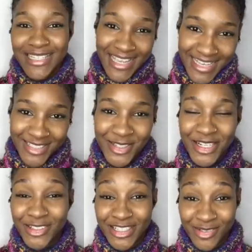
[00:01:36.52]
Yeah, so
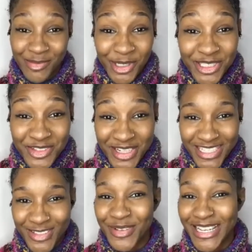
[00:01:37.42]
I got even more
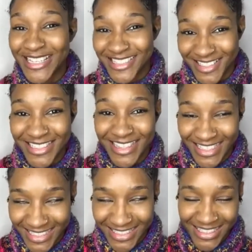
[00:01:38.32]
stressed and my hair started
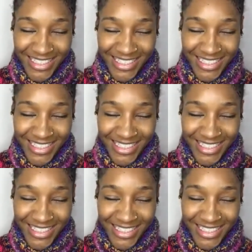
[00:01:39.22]
thinning.